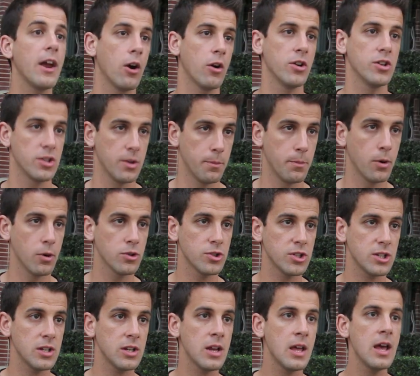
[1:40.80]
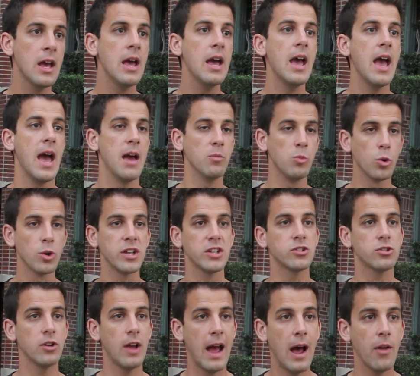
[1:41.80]
are as a person. And we'll get
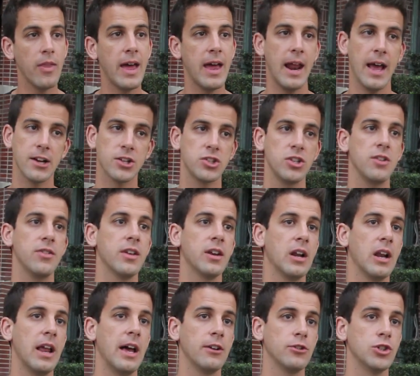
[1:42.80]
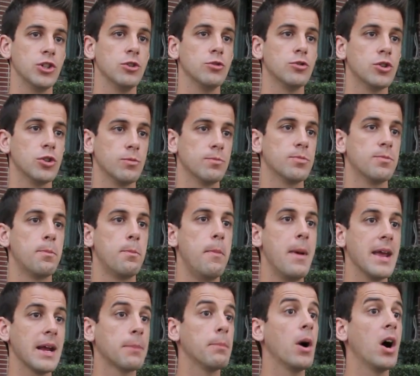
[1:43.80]
to how that actually then allows you to
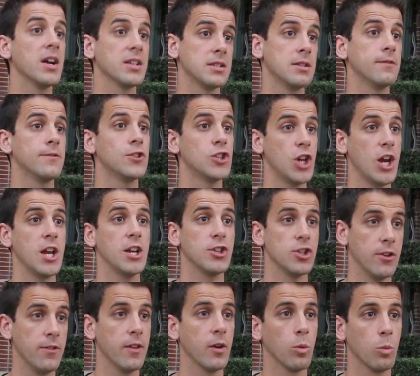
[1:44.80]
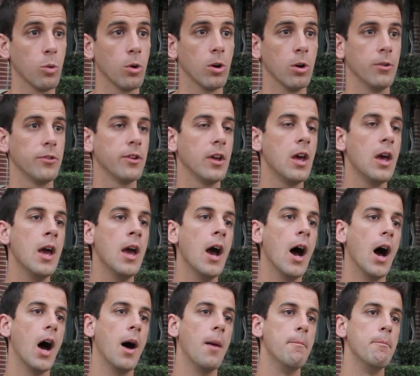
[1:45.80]
make positive change in their world.
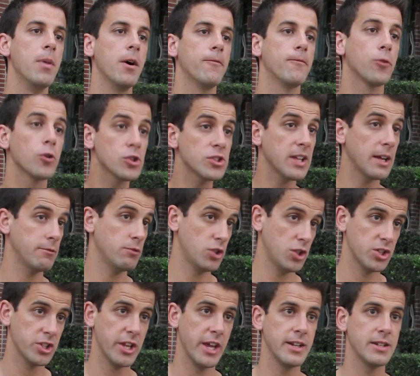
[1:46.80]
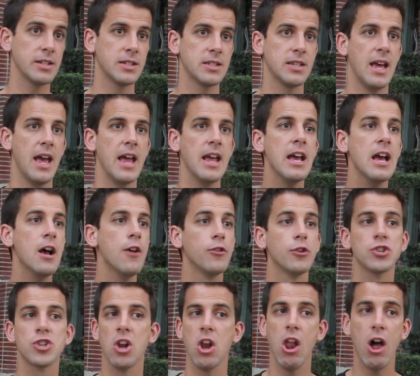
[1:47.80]
But first, I'd just like to say
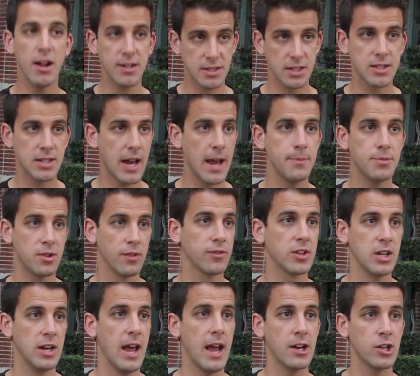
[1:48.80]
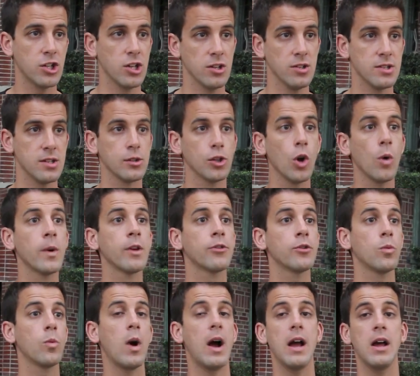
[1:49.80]
there's lots of types of connections, and going
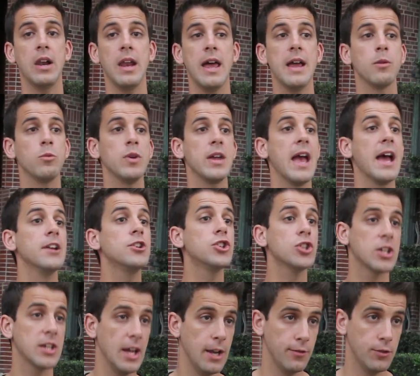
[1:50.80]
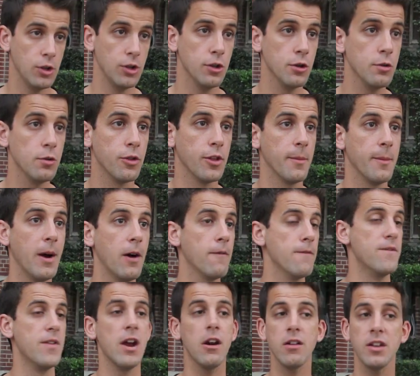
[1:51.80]
through YLA, we educate the youth about
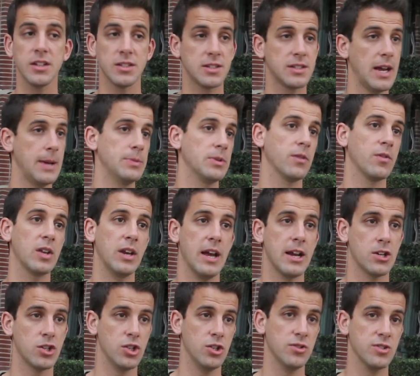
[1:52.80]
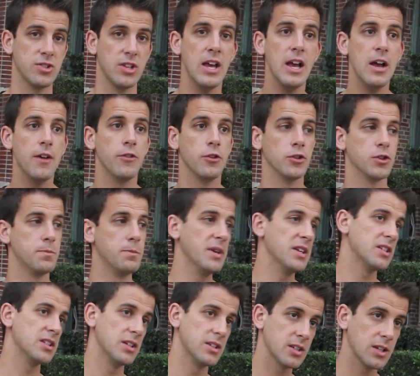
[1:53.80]
various types of connections. There's
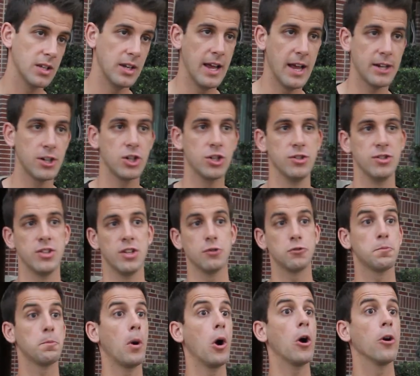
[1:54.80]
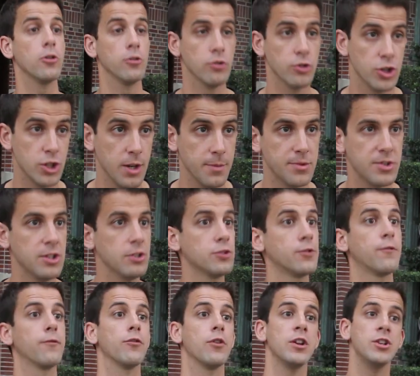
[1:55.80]
business connections, there's partnerships, there's
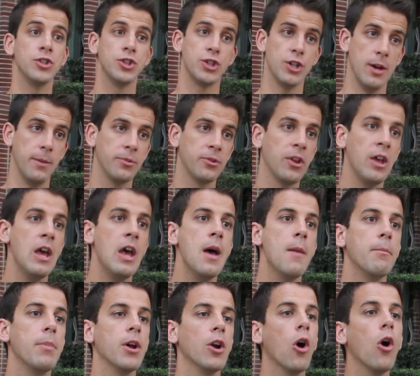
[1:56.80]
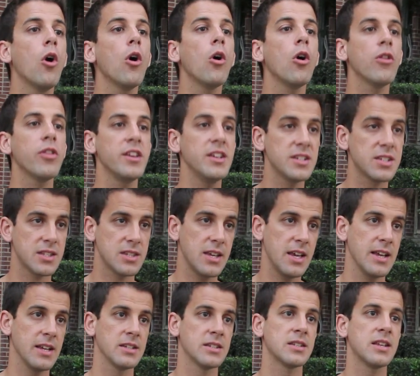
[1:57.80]
friendships, but all these
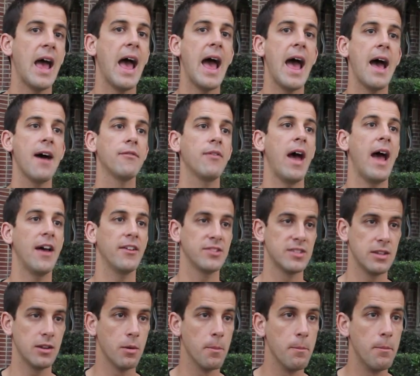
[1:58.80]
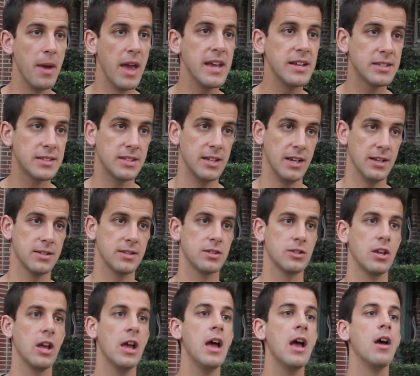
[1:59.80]
things have as their basis
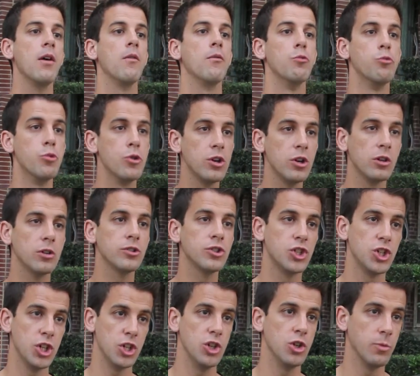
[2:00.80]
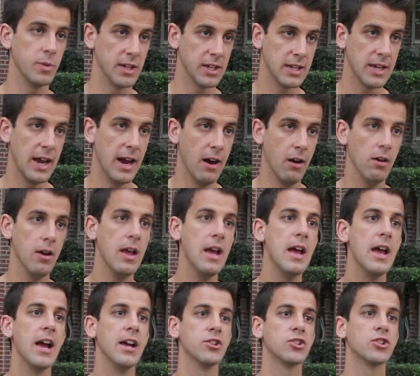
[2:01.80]
real, genuine care.
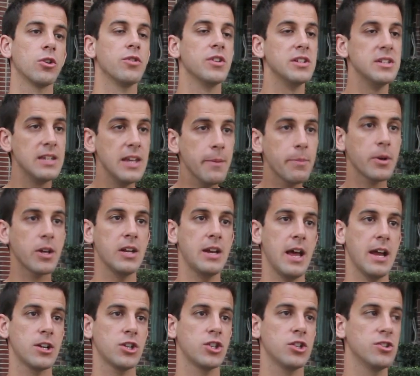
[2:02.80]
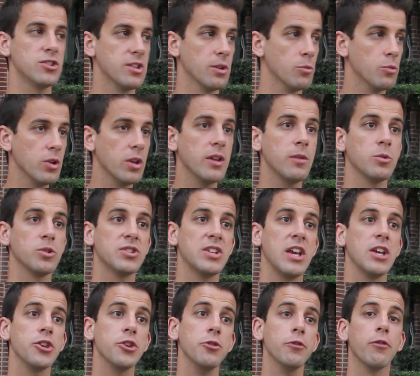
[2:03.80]
And the deep connections that really will
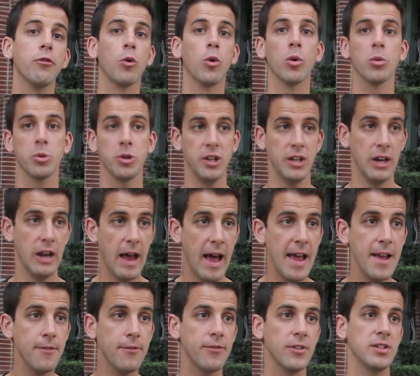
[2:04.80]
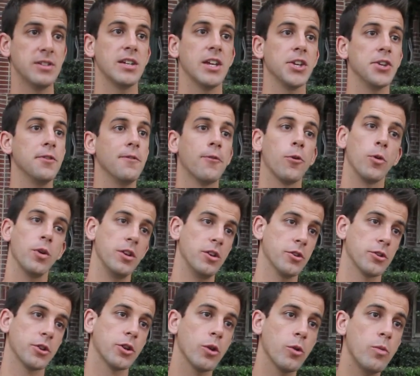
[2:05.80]
take you forward in life and take you forward in
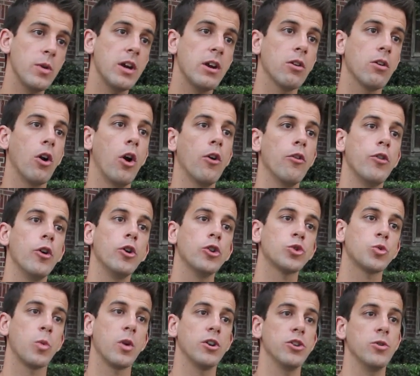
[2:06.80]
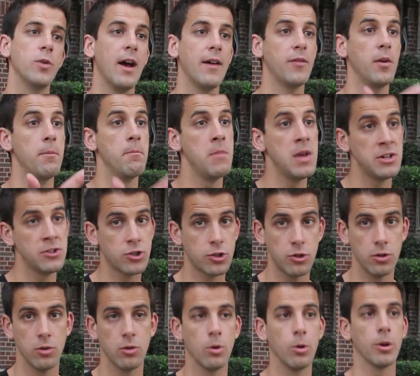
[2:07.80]
your career are those where you have a
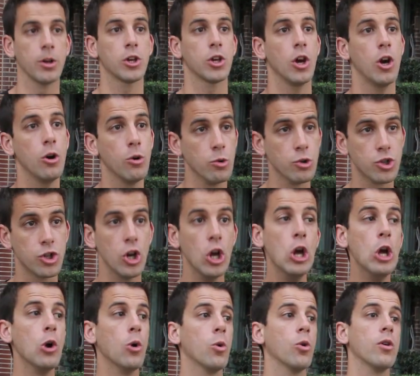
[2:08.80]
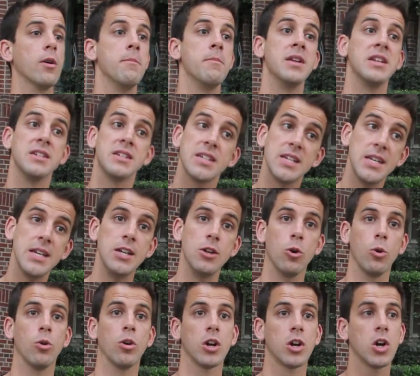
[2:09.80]
mentor or a coach or a mentee
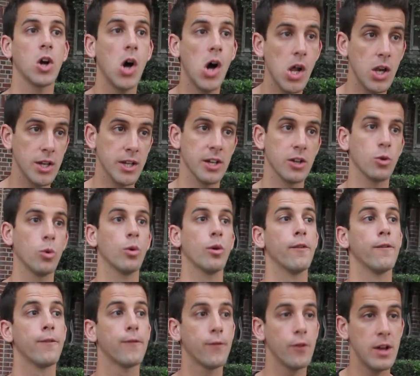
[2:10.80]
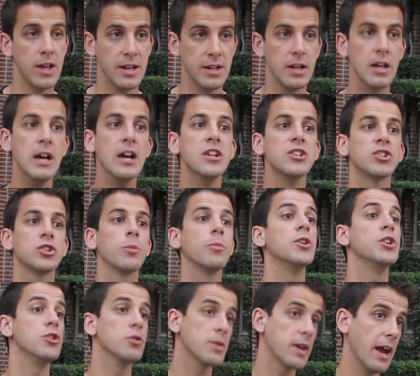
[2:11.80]
or a colleague or a friend,
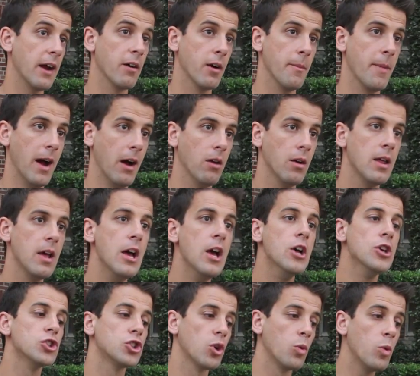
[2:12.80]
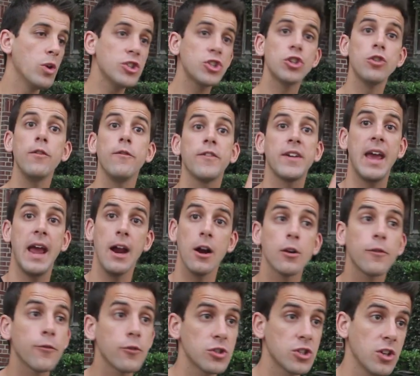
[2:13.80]
someone you care about. So once you've
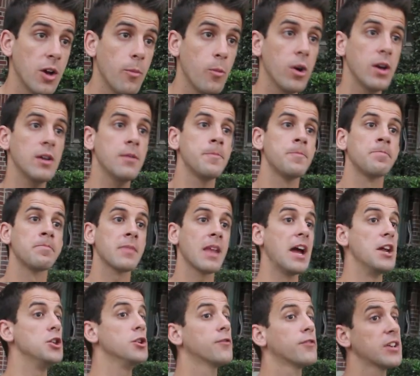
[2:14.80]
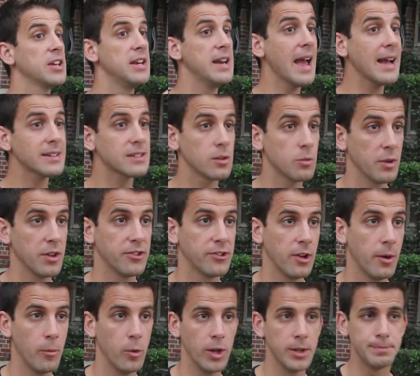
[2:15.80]
cared for someone and you've connected with
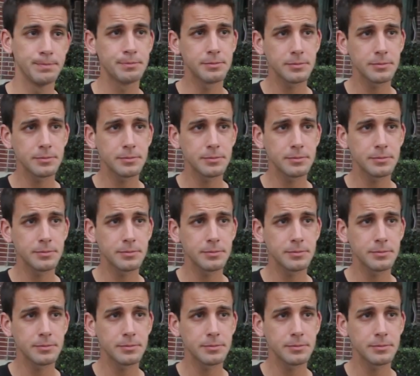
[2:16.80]
someone,